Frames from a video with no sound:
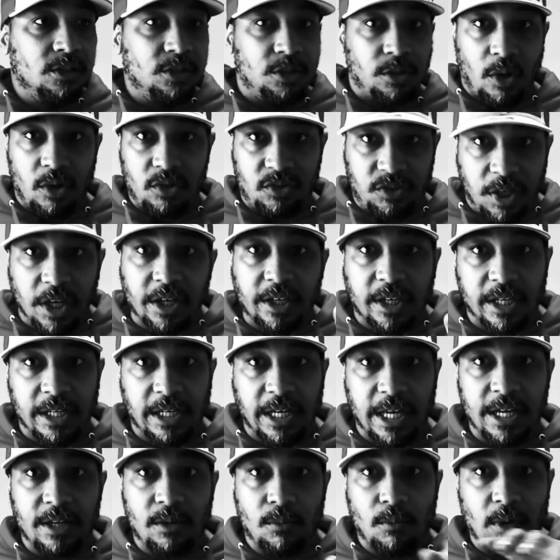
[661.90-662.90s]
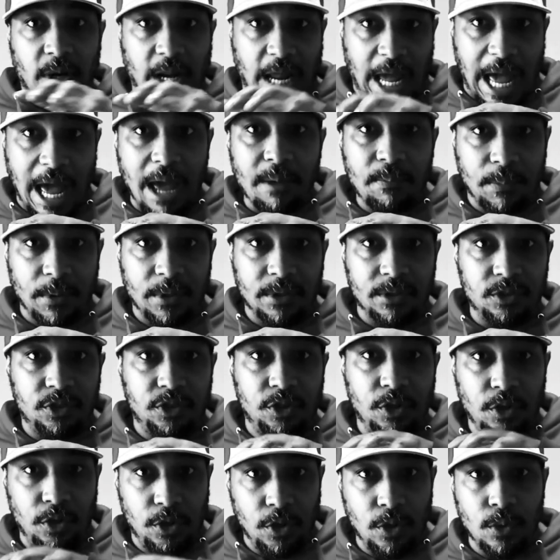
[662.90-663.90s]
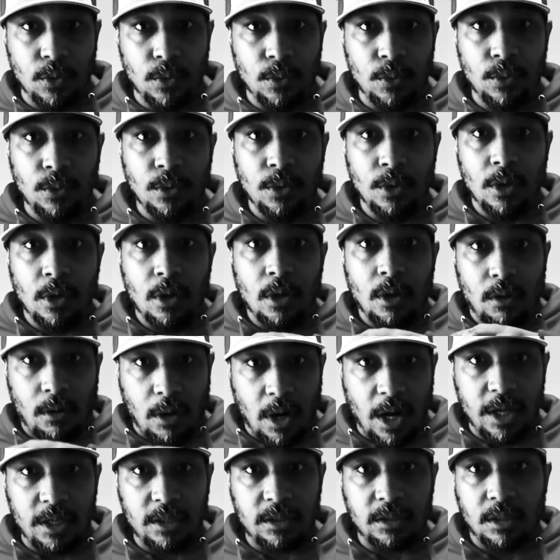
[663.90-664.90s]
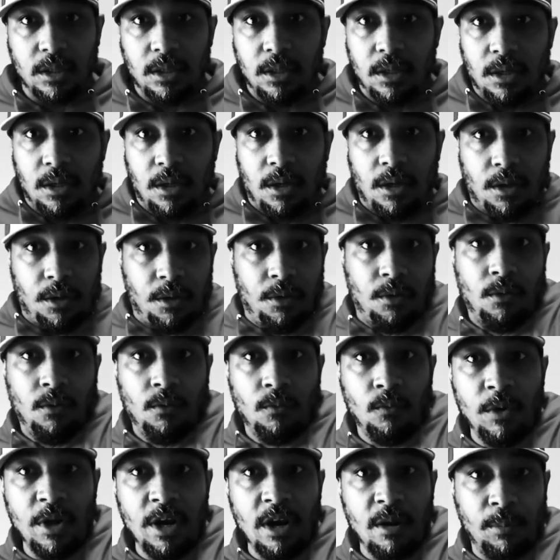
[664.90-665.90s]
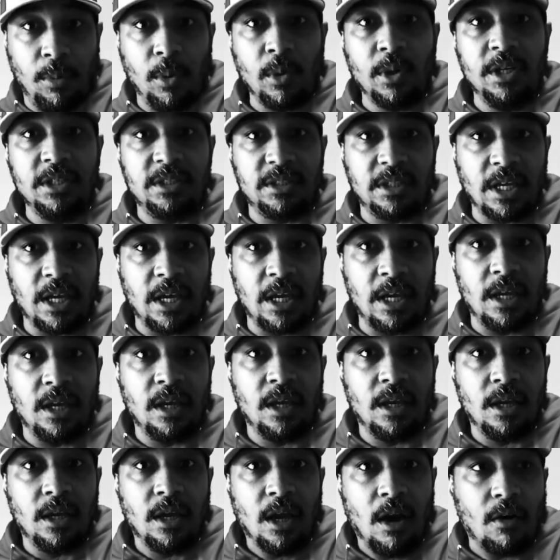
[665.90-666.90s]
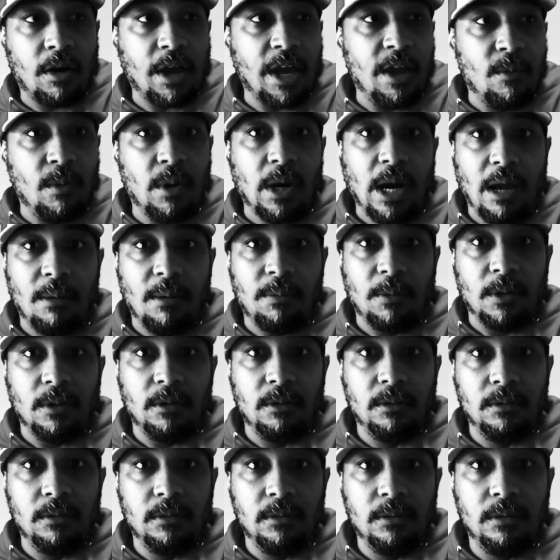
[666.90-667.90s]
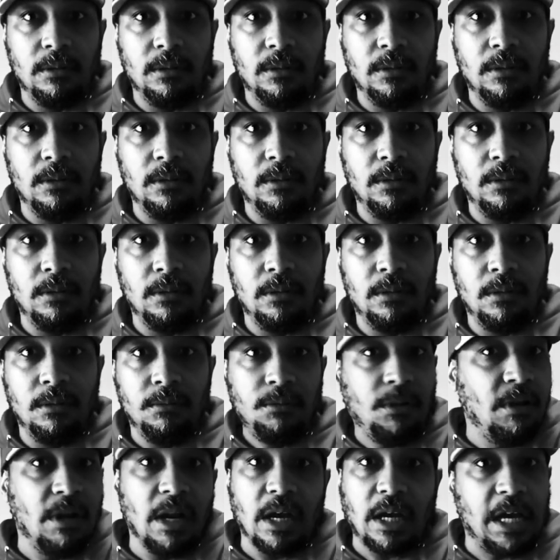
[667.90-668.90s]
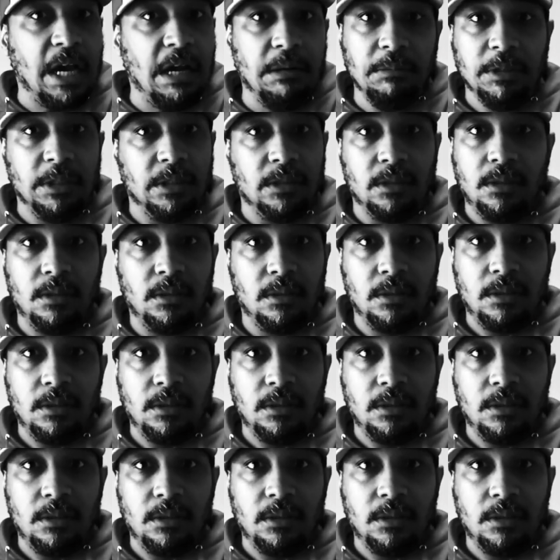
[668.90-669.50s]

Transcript: to articulate what happened to you, right? When the police say, okay, what happened? They're not coming,